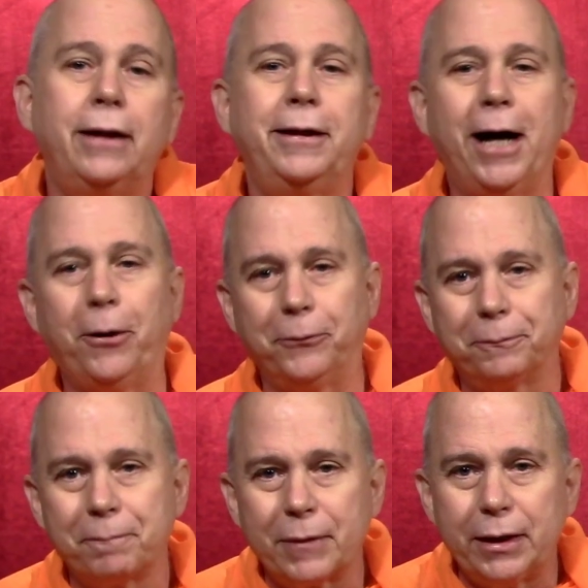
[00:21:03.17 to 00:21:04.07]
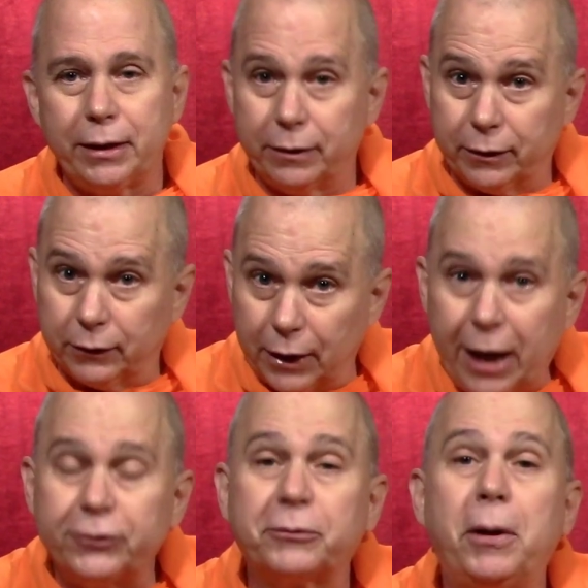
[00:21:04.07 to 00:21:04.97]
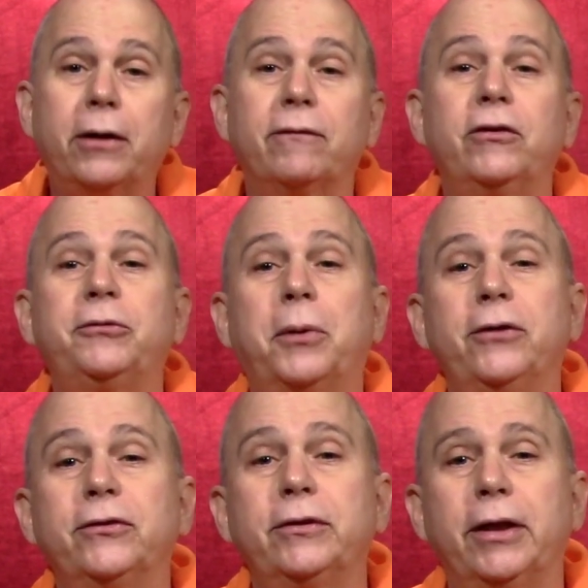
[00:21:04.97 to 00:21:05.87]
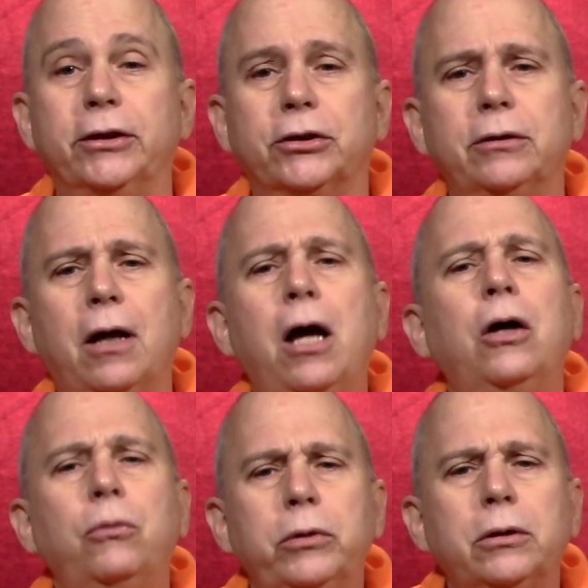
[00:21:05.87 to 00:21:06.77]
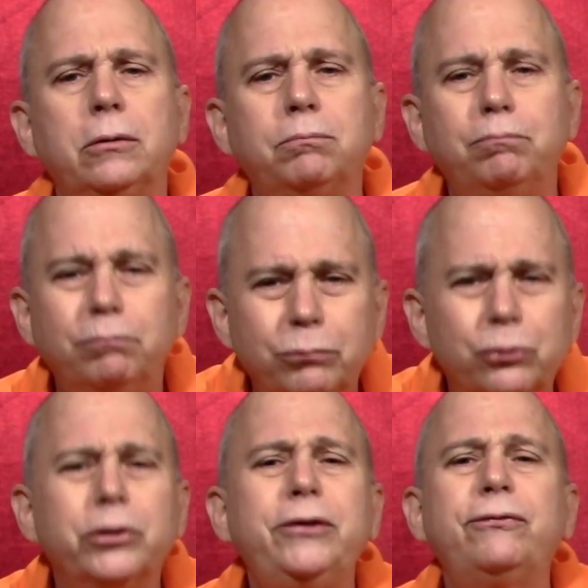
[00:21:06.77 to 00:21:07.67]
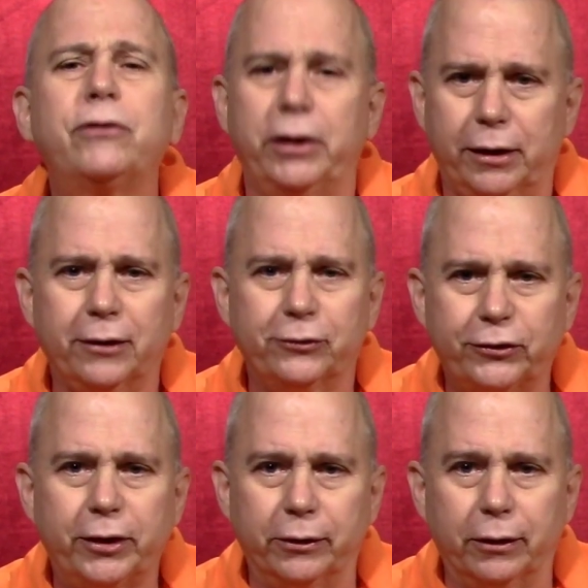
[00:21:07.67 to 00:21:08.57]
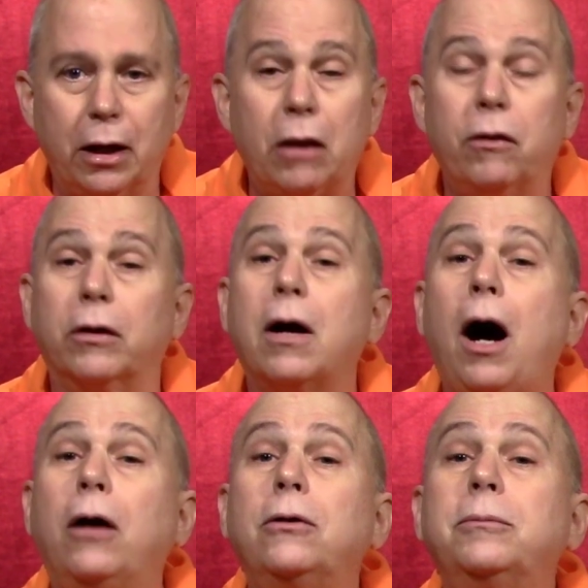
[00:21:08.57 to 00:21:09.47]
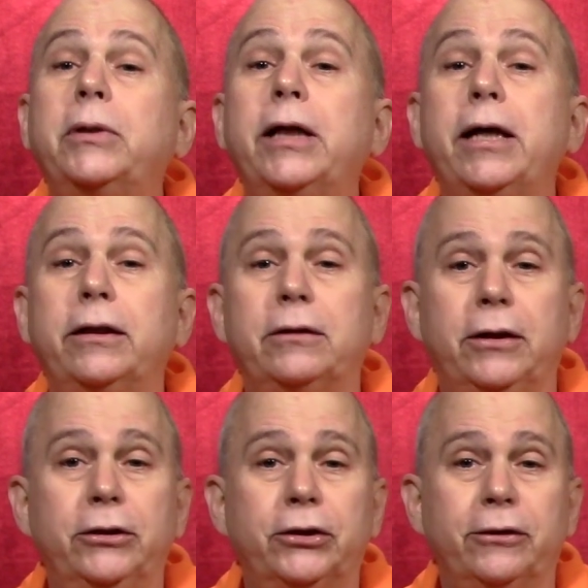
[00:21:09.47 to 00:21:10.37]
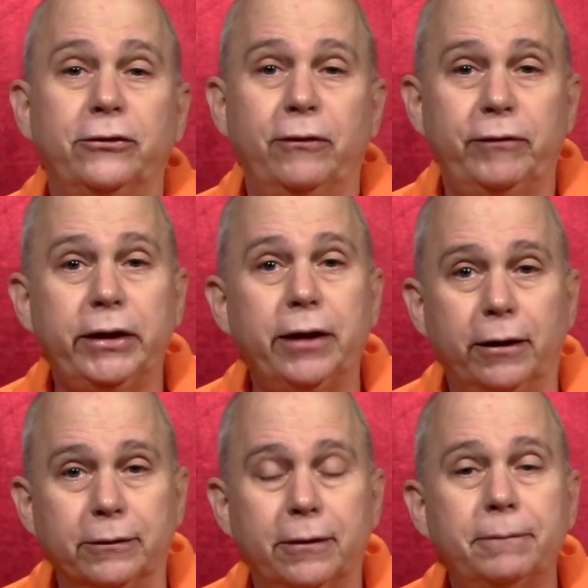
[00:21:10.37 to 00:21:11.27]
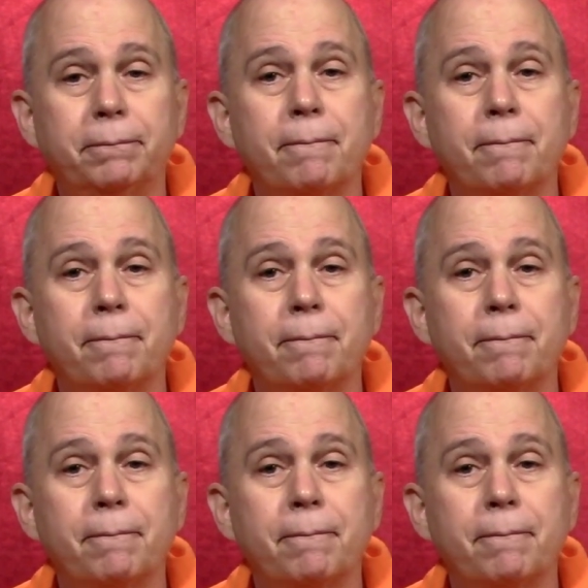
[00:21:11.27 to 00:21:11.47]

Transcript: Now, in the last part of this presentation, we'll briefly consider the culminating teachings of Vedanta